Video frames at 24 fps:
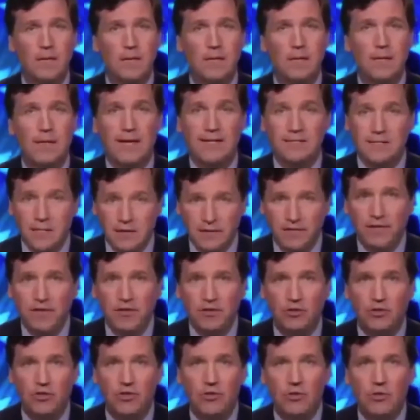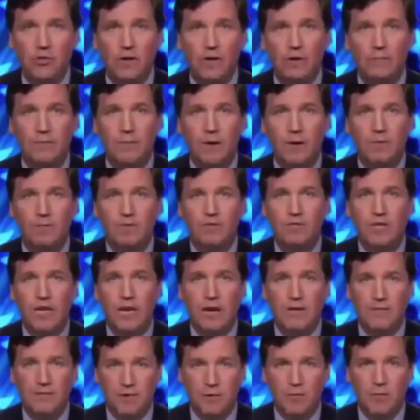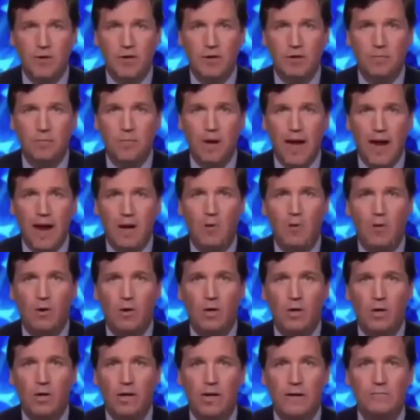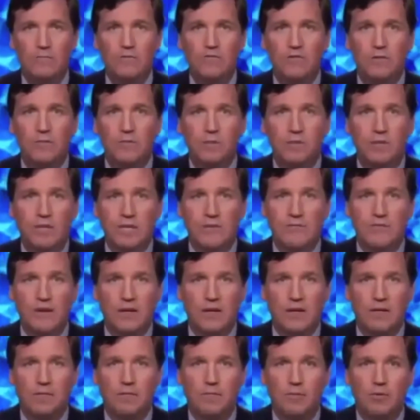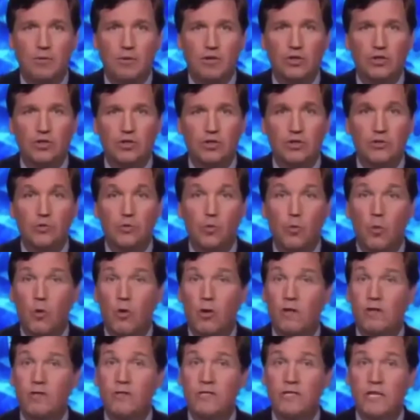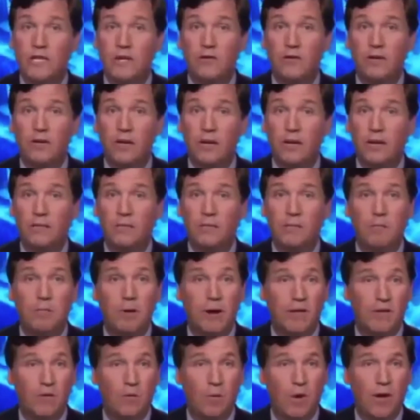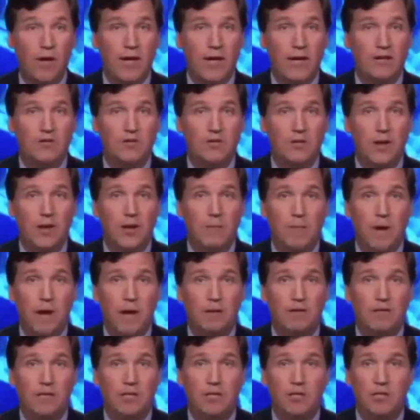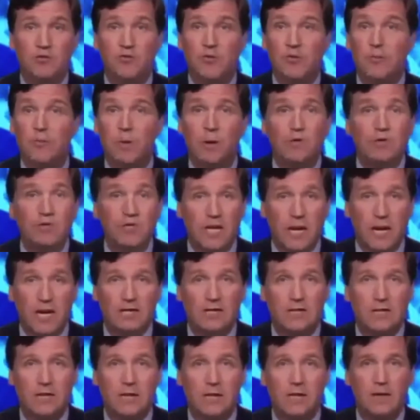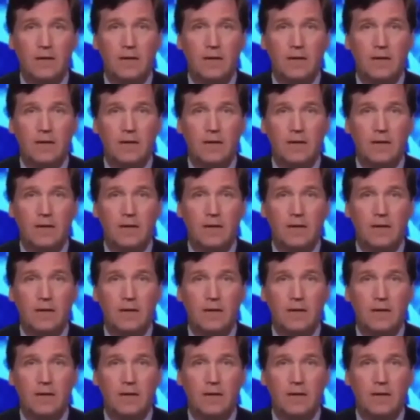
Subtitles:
That's the official story. Almost everyone in power claims to believe it. The push to war in Syria, by the way, has united politicians from both sides.